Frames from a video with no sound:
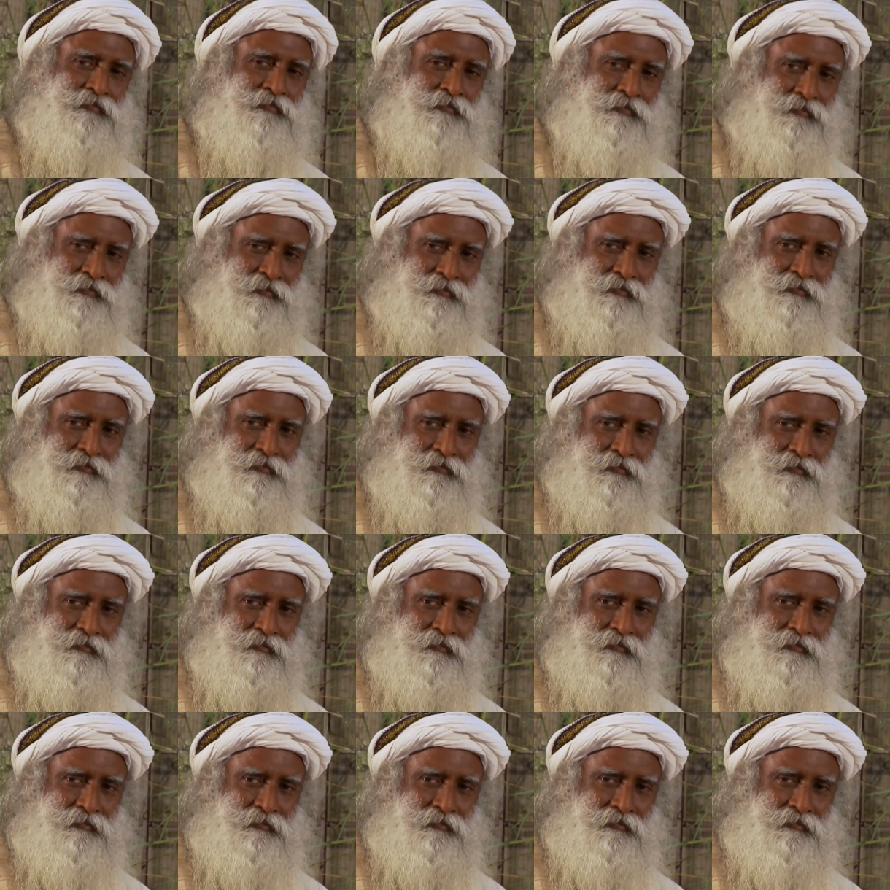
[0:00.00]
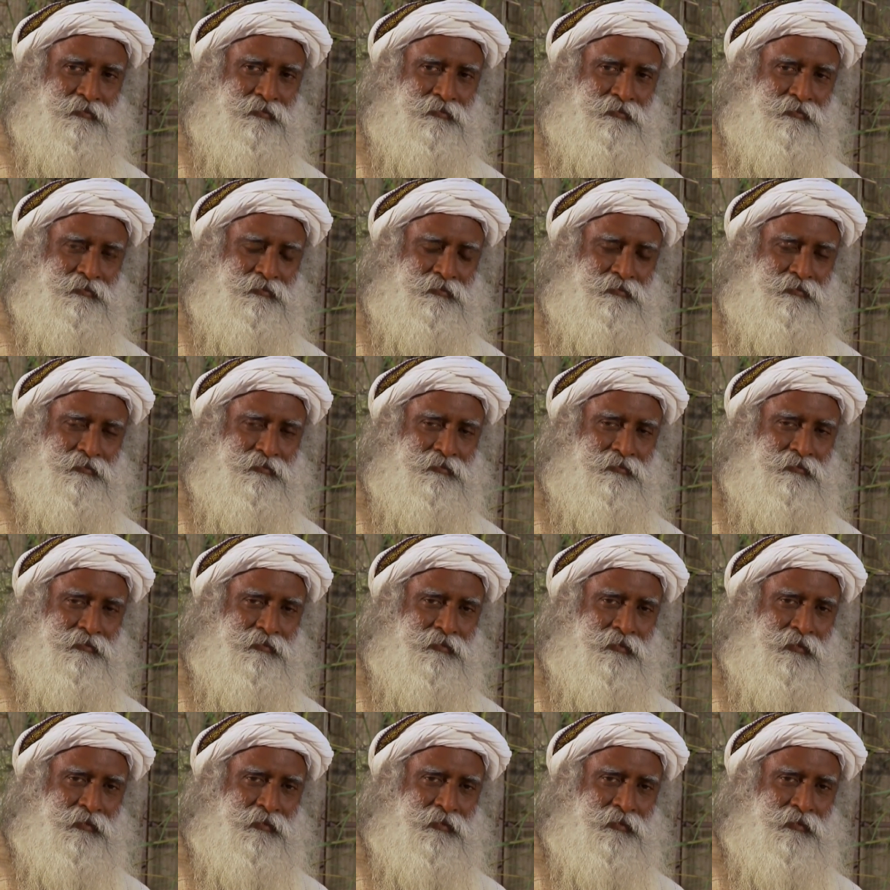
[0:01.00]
Nothing is said.